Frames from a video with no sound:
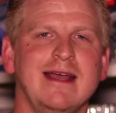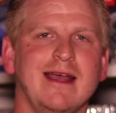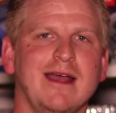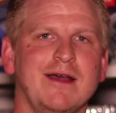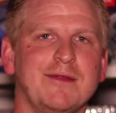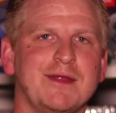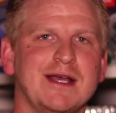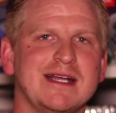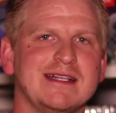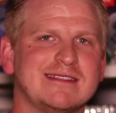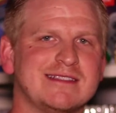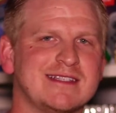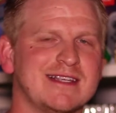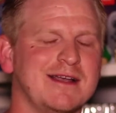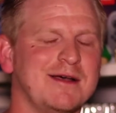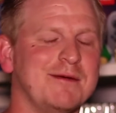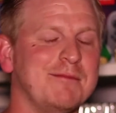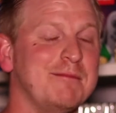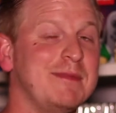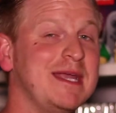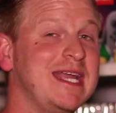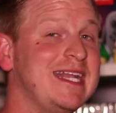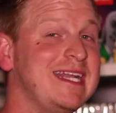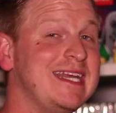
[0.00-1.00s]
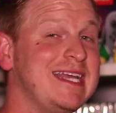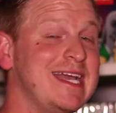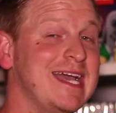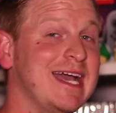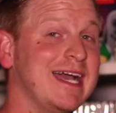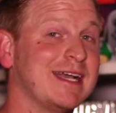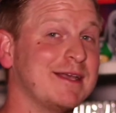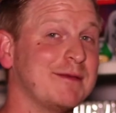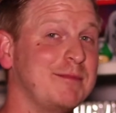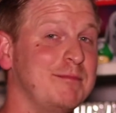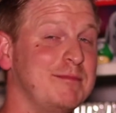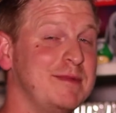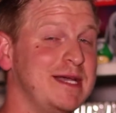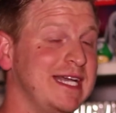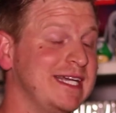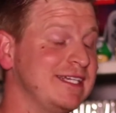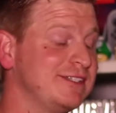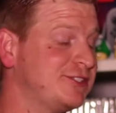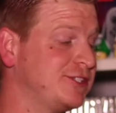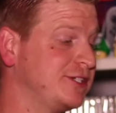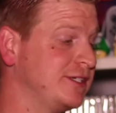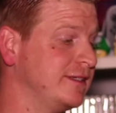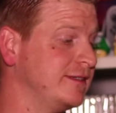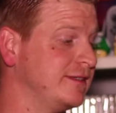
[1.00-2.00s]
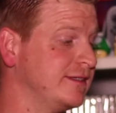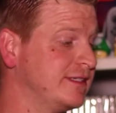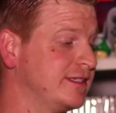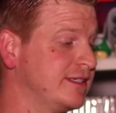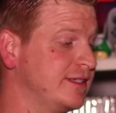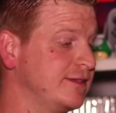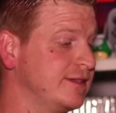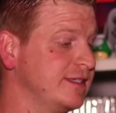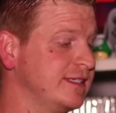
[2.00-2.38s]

and that's Maniac Mansion. So